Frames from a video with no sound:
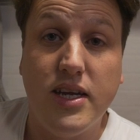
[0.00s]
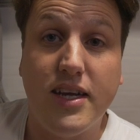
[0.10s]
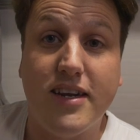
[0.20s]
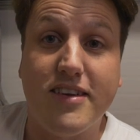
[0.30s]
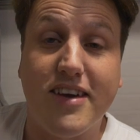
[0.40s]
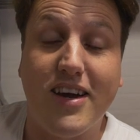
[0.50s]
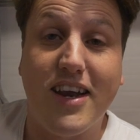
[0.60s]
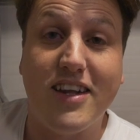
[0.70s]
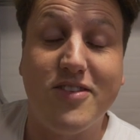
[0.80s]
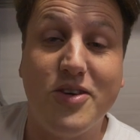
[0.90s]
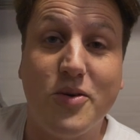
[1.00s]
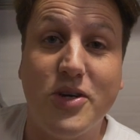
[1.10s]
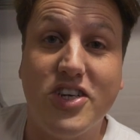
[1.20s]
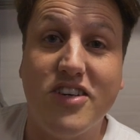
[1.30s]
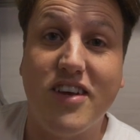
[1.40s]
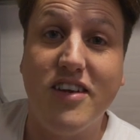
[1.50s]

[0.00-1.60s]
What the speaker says: and I'll answer your questions